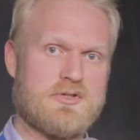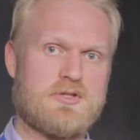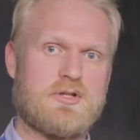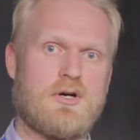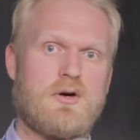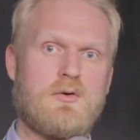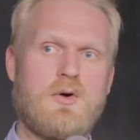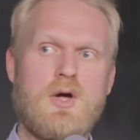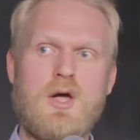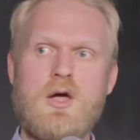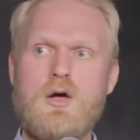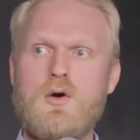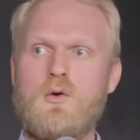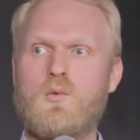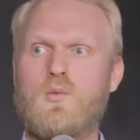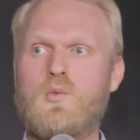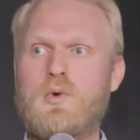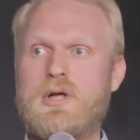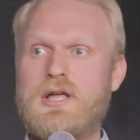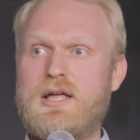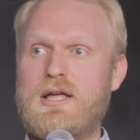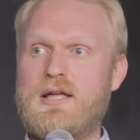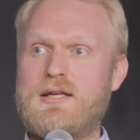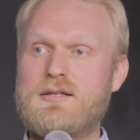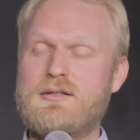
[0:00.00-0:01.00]
So
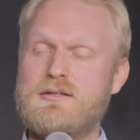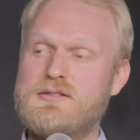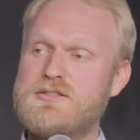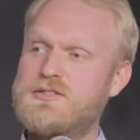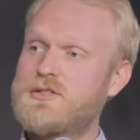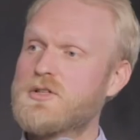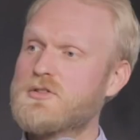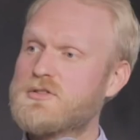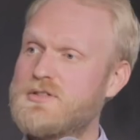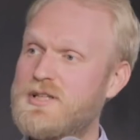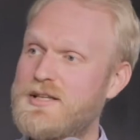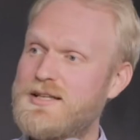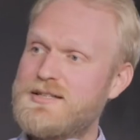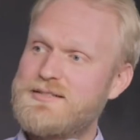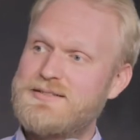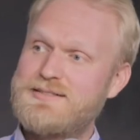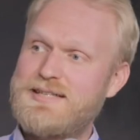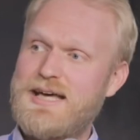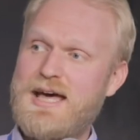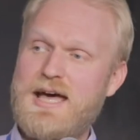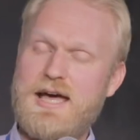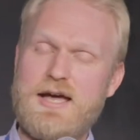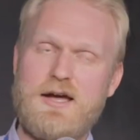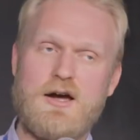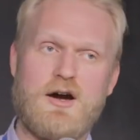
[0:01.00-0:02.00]
we still to this
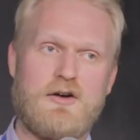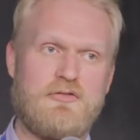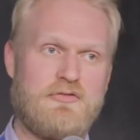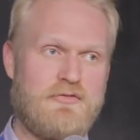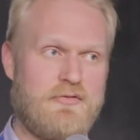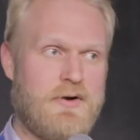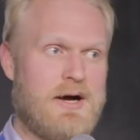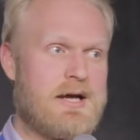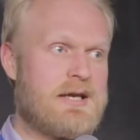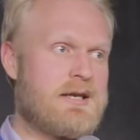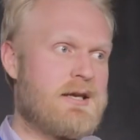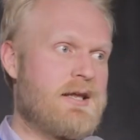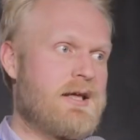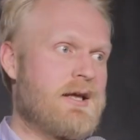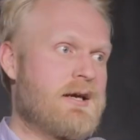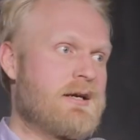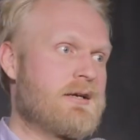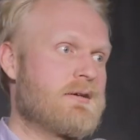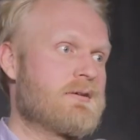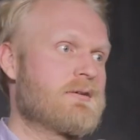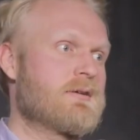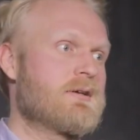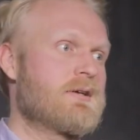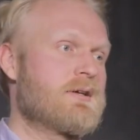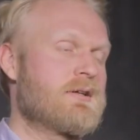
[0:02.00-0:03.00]
day are
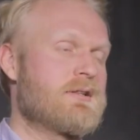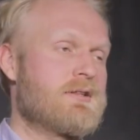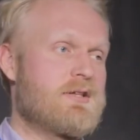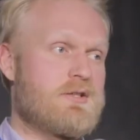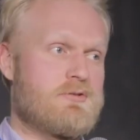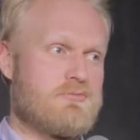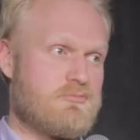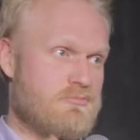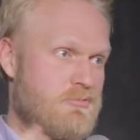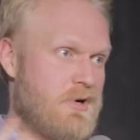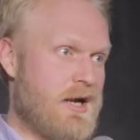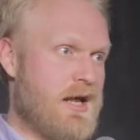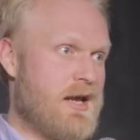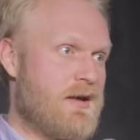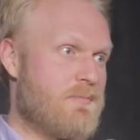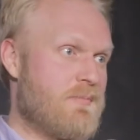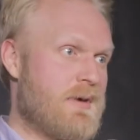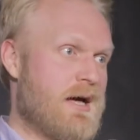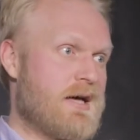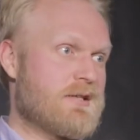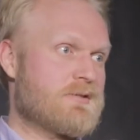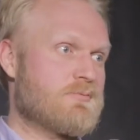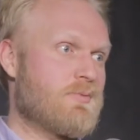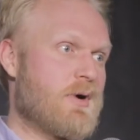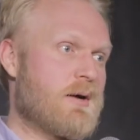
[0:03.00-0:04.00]
finding these random
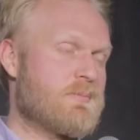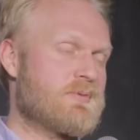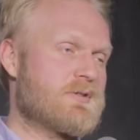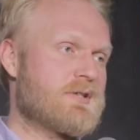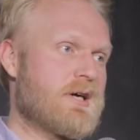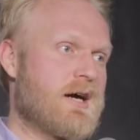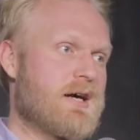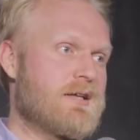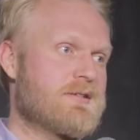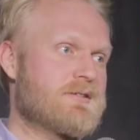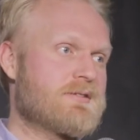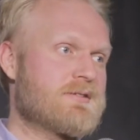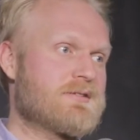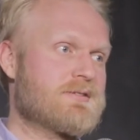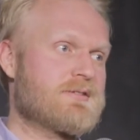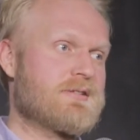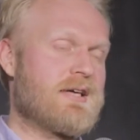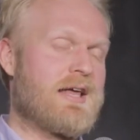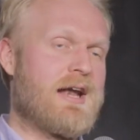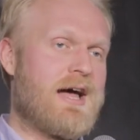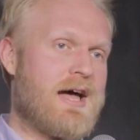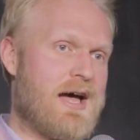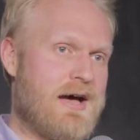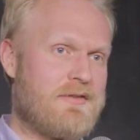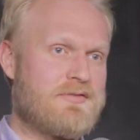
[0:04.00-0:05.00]
ass websites,
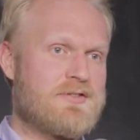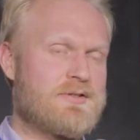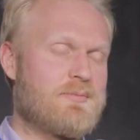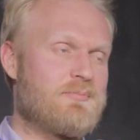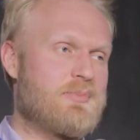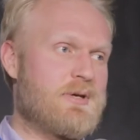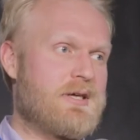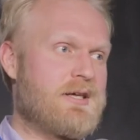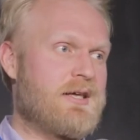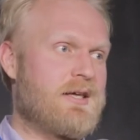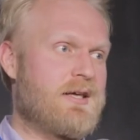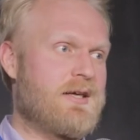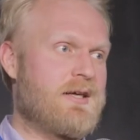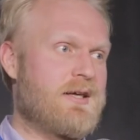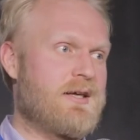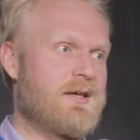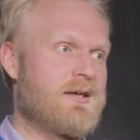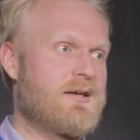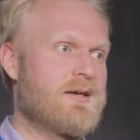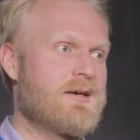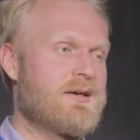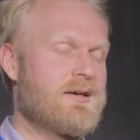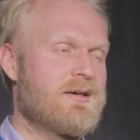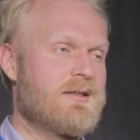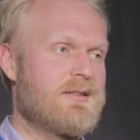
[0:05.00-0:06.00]
and I have to
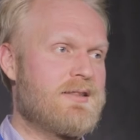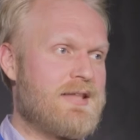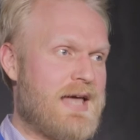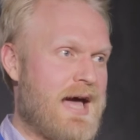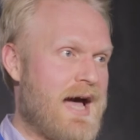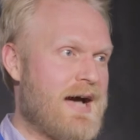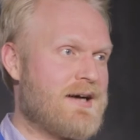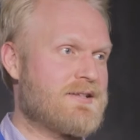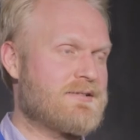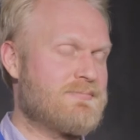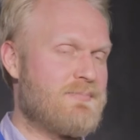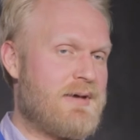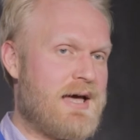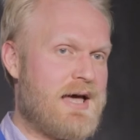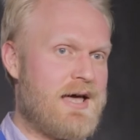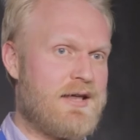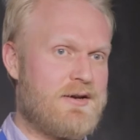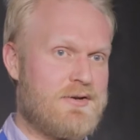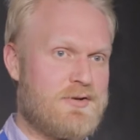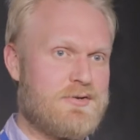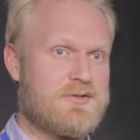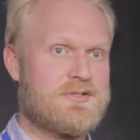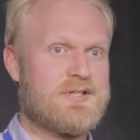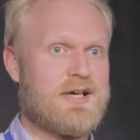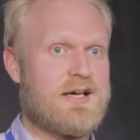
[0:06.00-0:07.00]
be the axe man
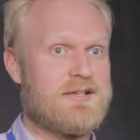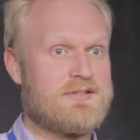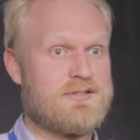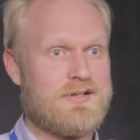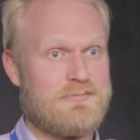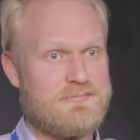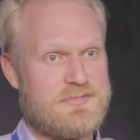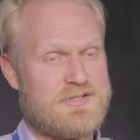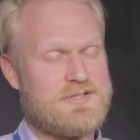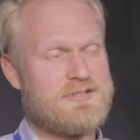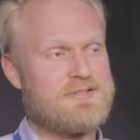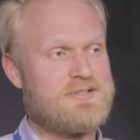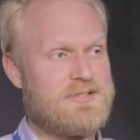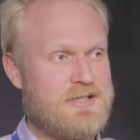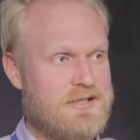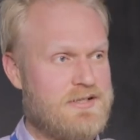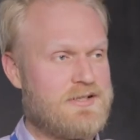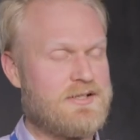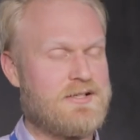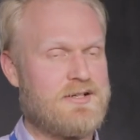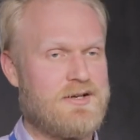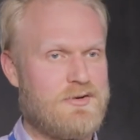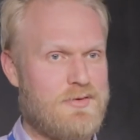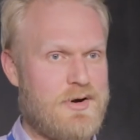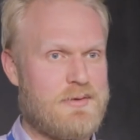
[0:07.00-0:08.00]
who says, I'm
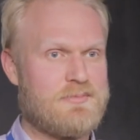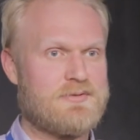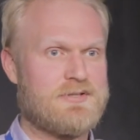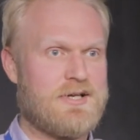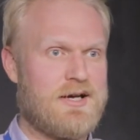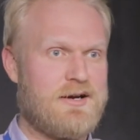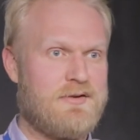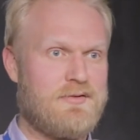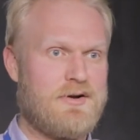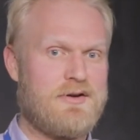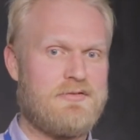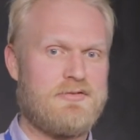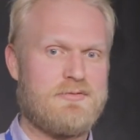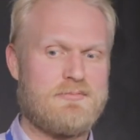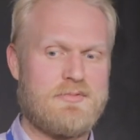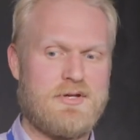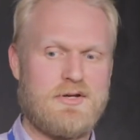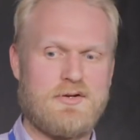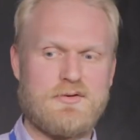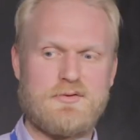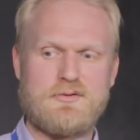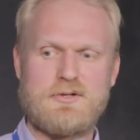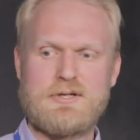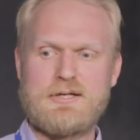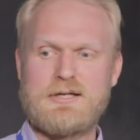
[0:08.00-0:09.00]
stealing your website away from
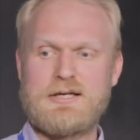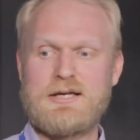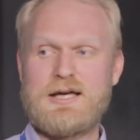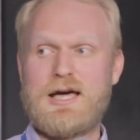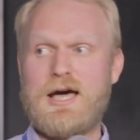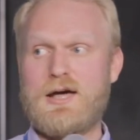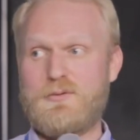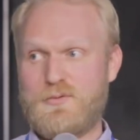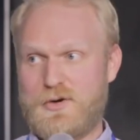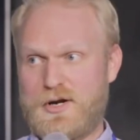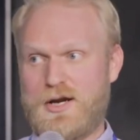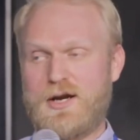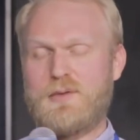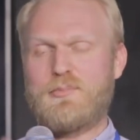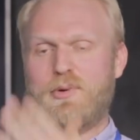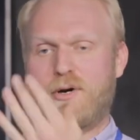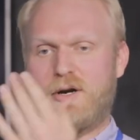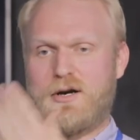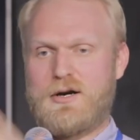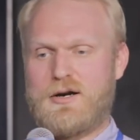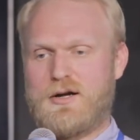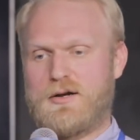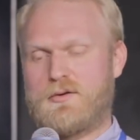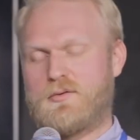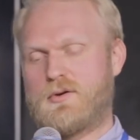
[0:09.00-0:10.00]
you, and we're going to
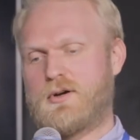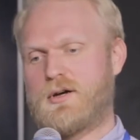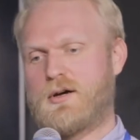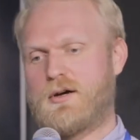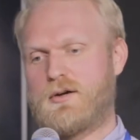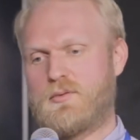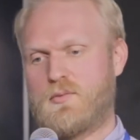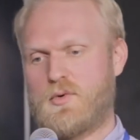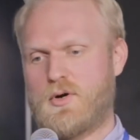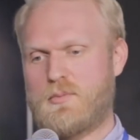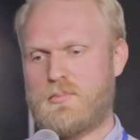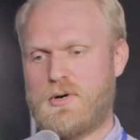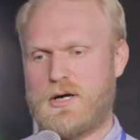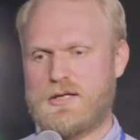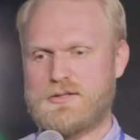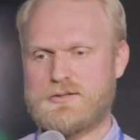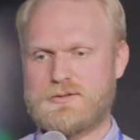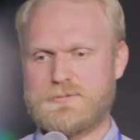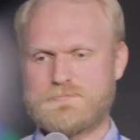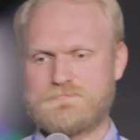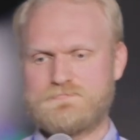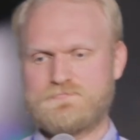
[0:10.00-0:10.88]
put it on, on WordPress.